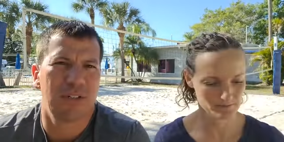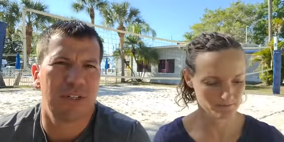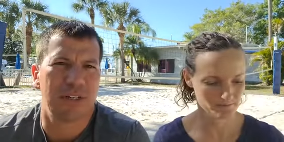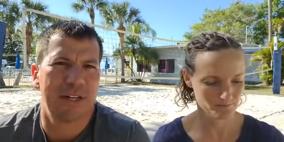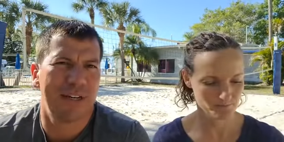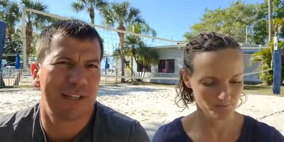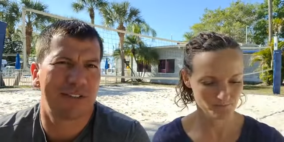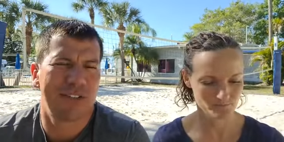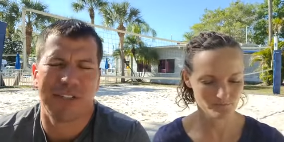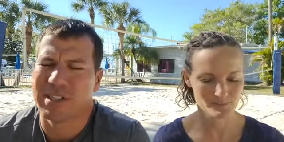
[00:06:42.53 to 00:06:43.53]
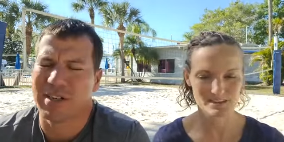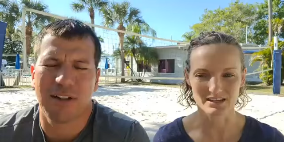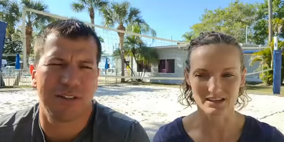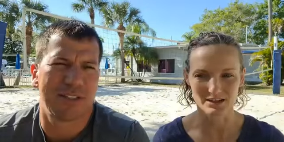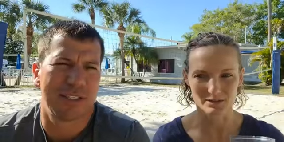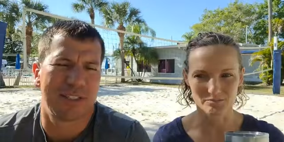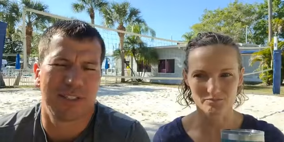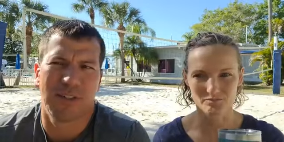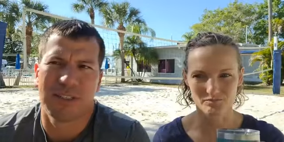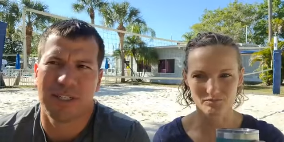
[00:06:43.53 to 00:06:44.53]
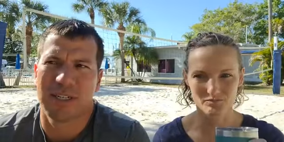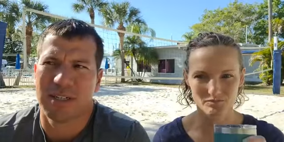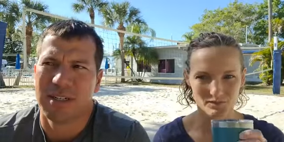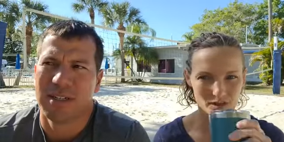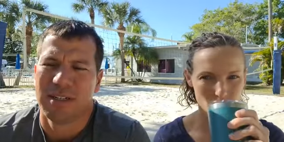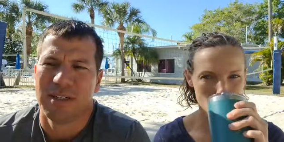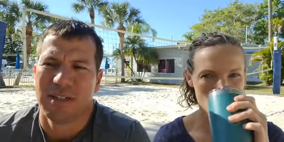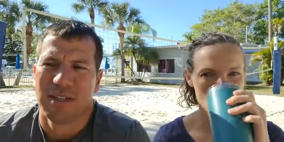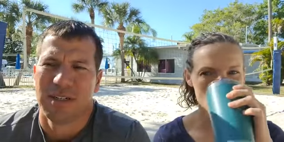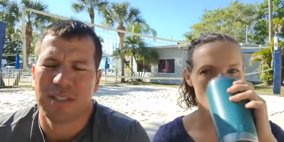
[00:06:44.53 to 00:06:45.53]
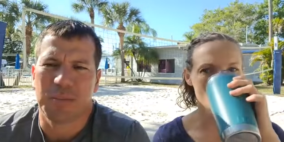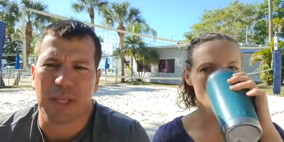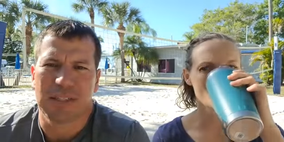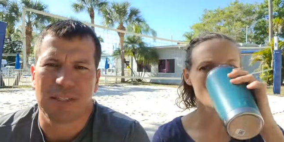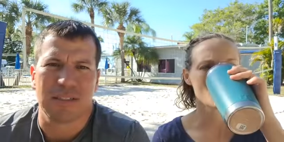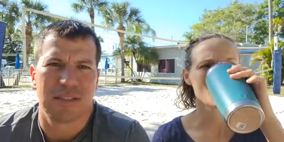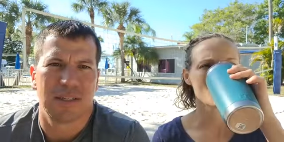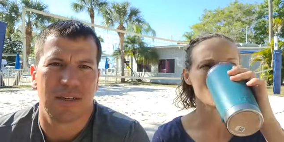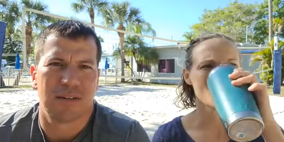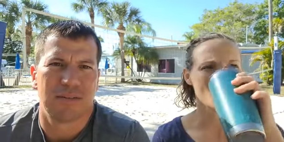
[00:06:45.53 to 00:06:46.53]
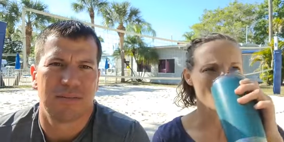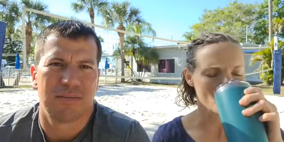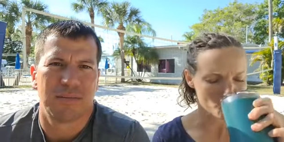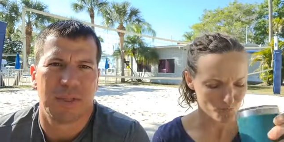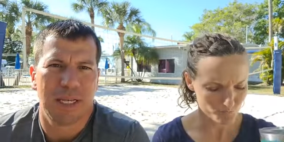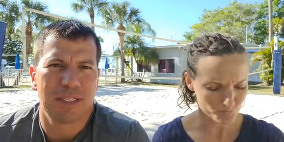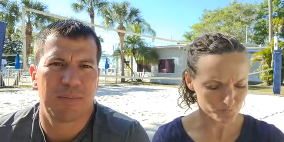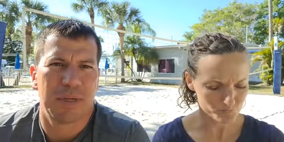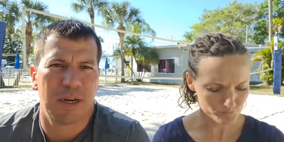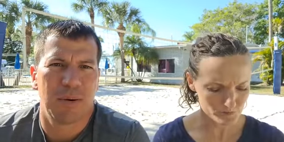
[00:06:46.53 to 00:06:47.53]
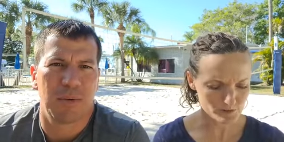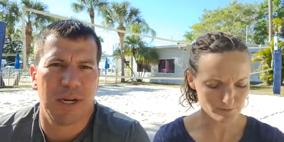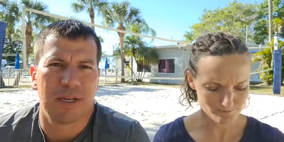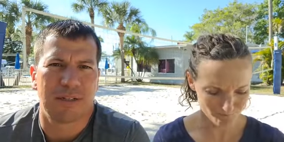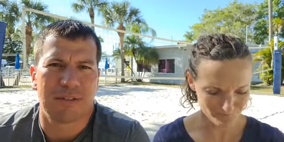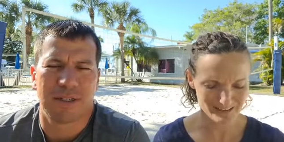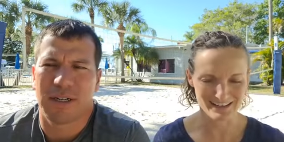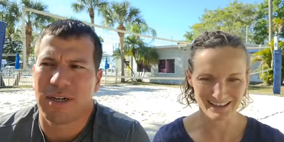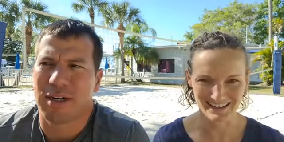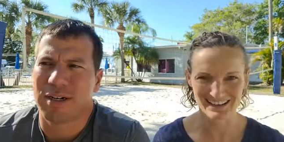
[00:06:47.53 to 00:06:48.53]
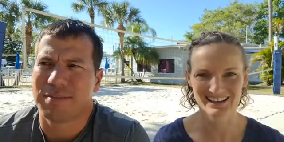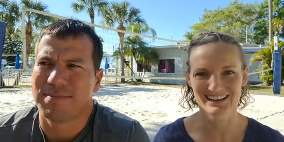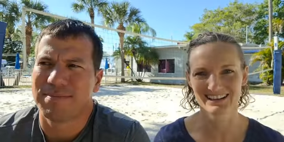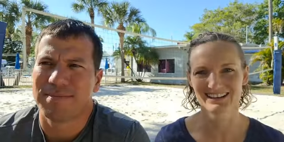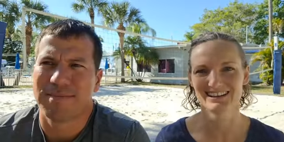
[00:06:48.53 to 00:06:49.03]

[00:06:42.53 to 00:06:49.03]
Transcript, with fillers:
Speaker 1: too. Their internet's good and all yeah. those things. So it's a it's a blessing. So bless Panera Bread because they're uh,